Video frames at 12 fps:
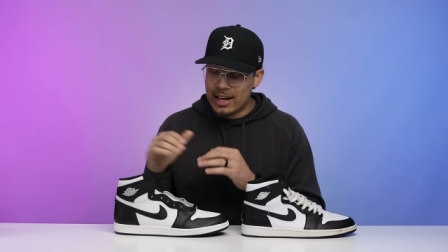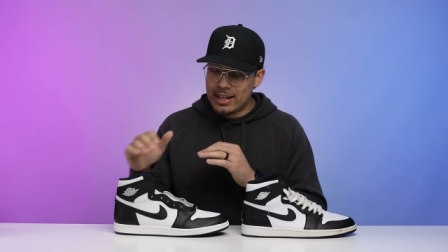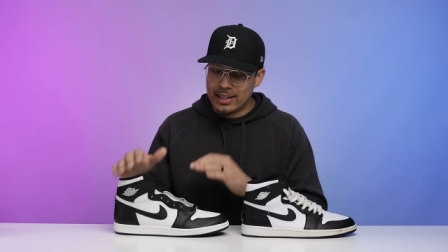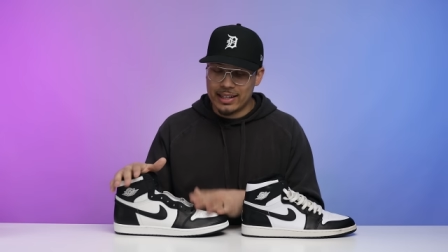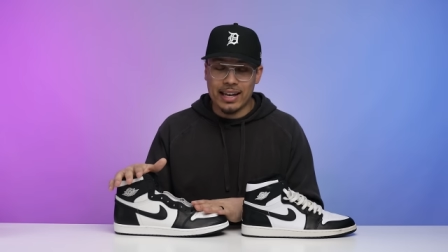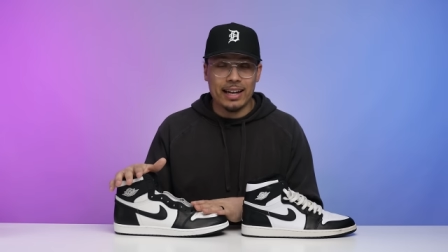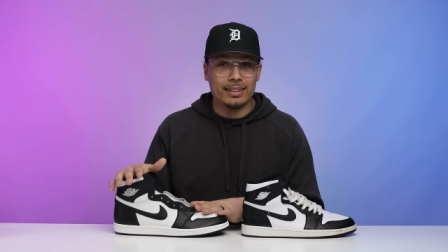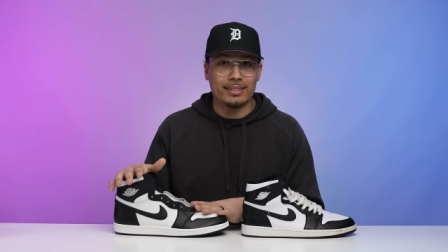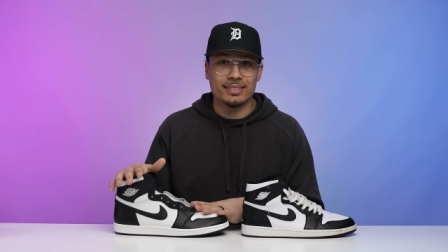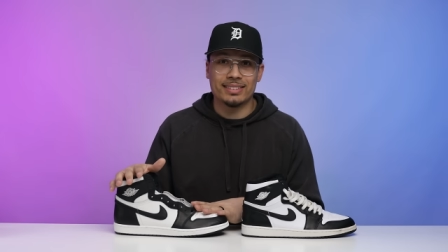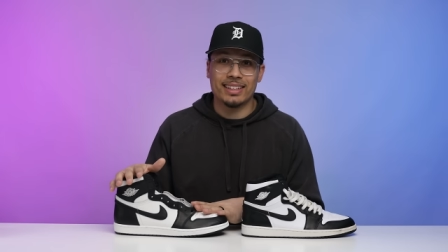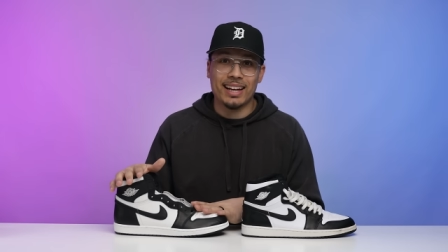And again,
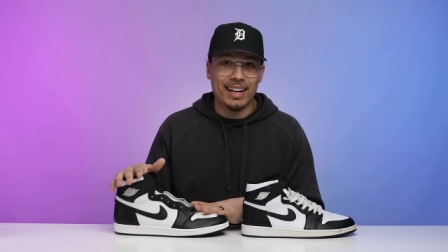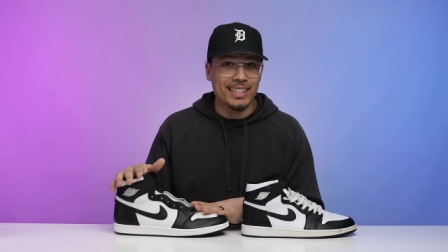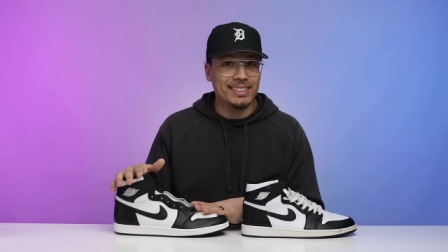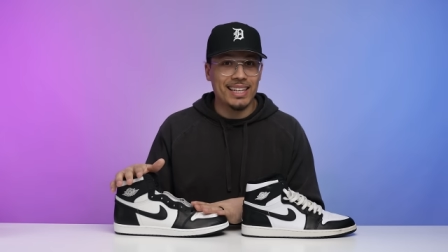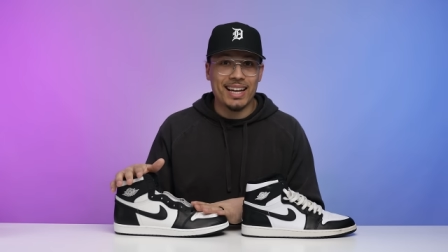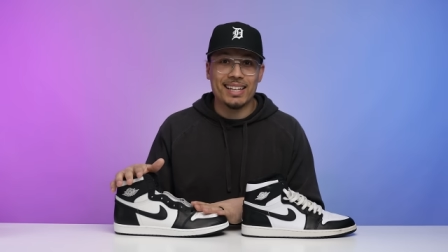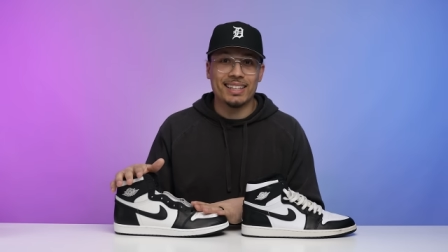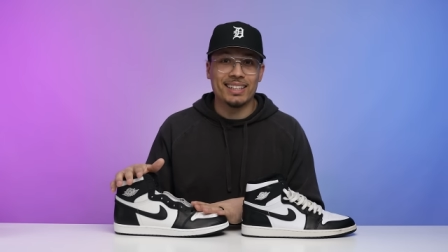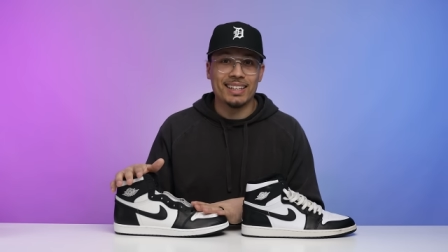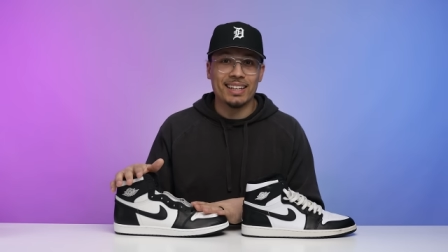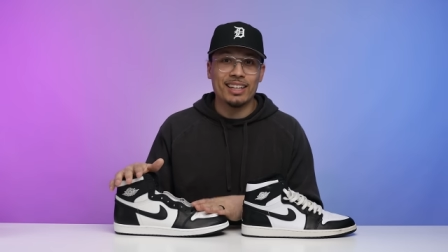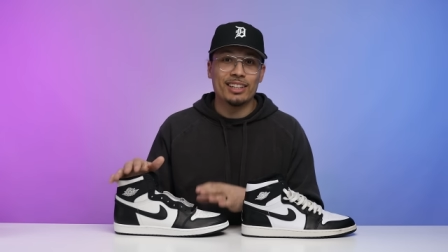like I said,
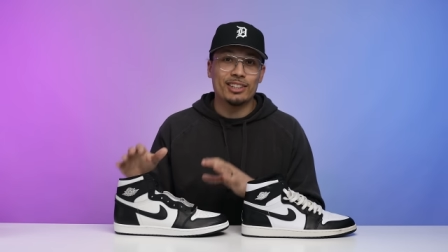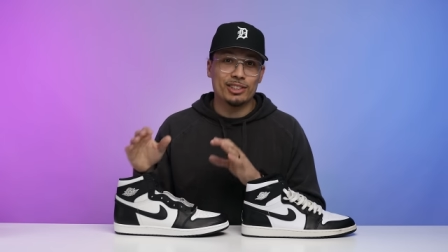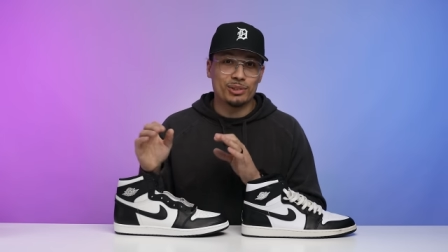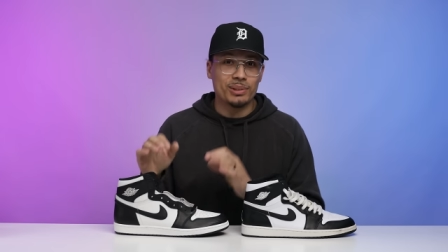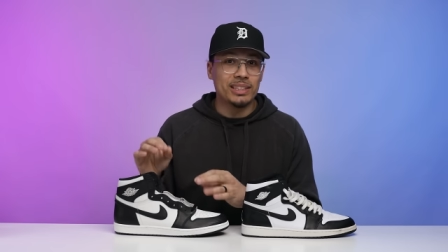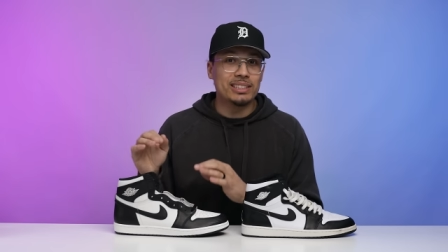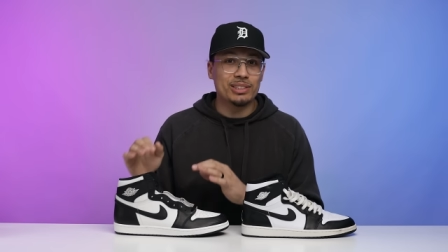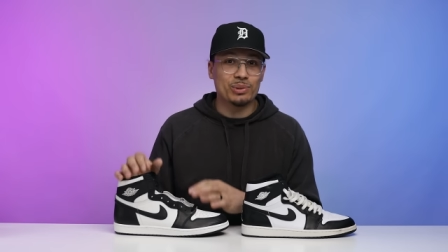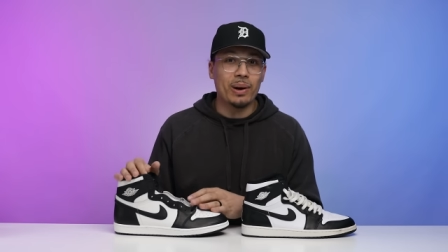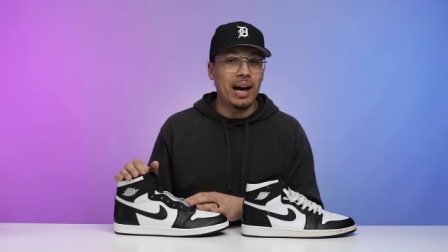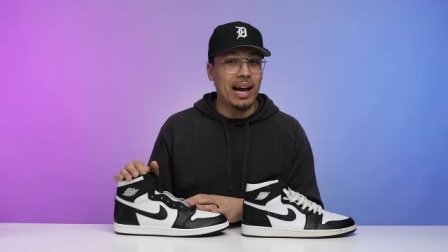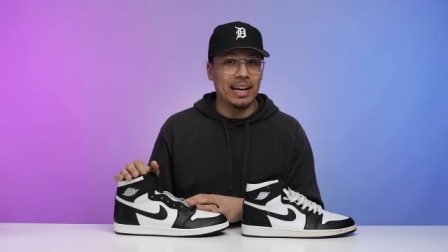there's reasons
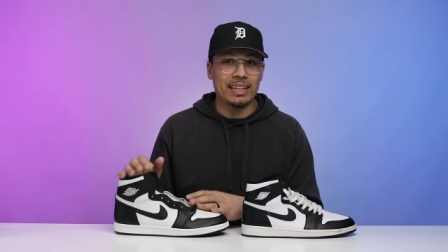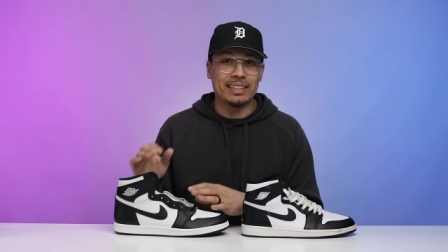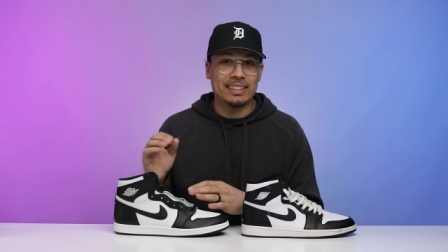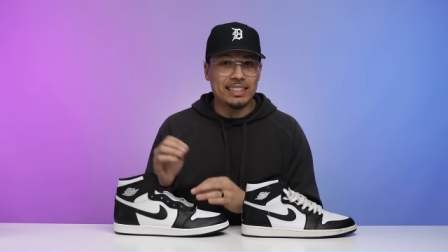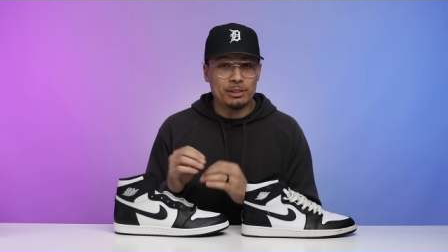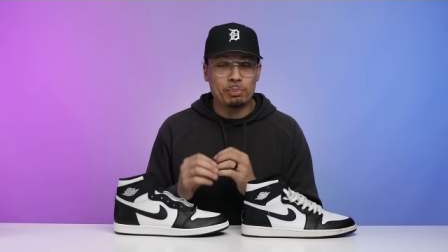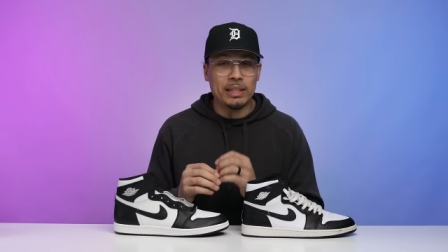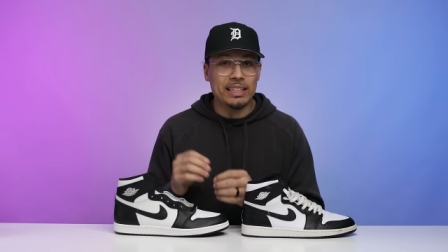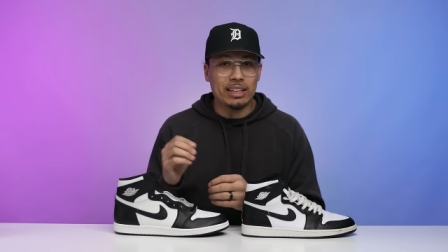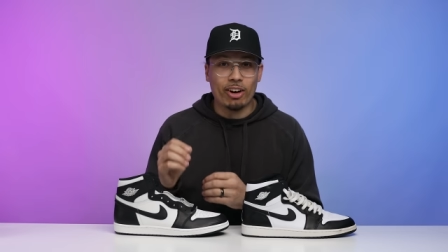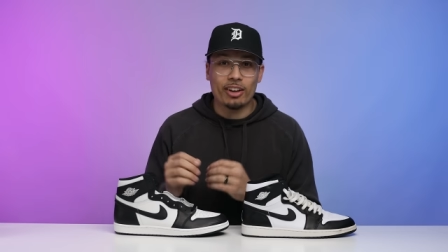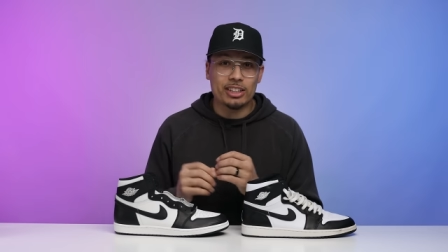why. These
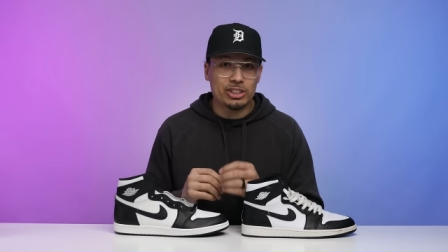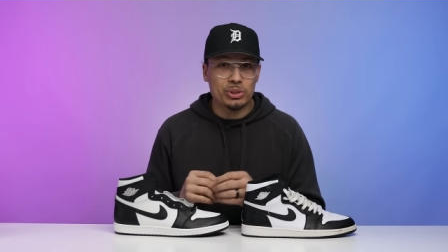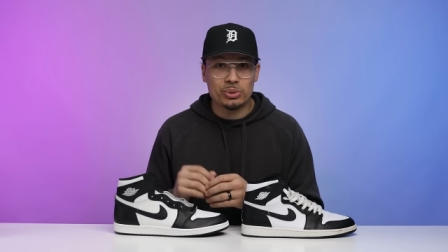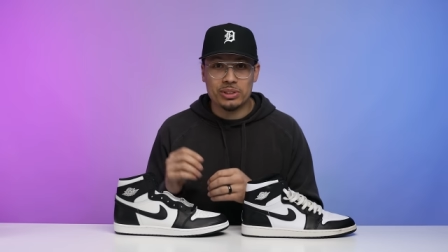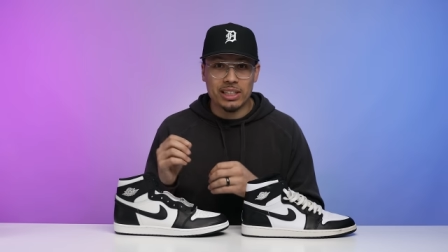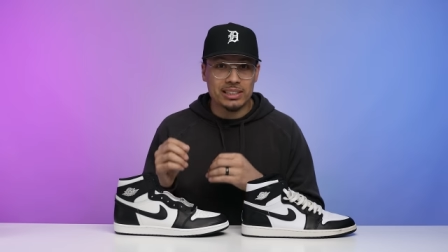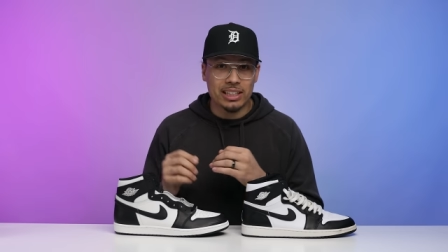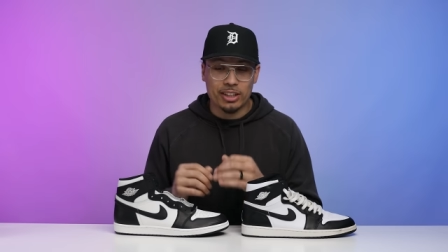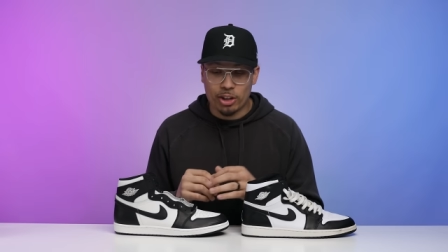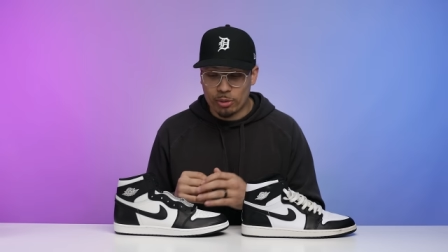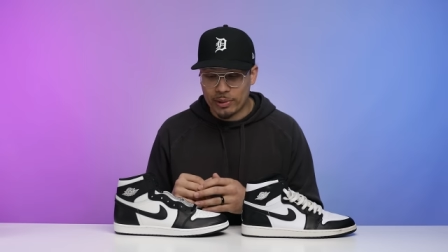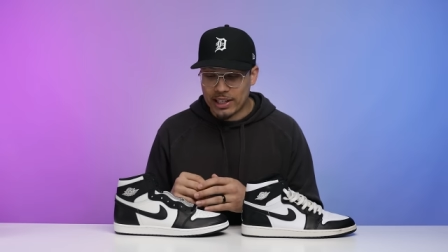beat all the shoes just a
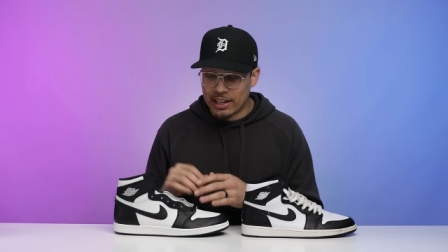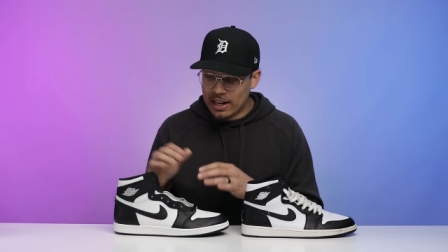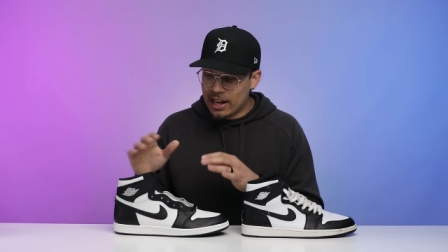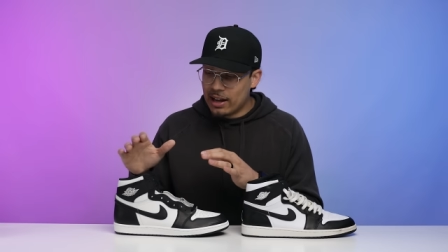little bit.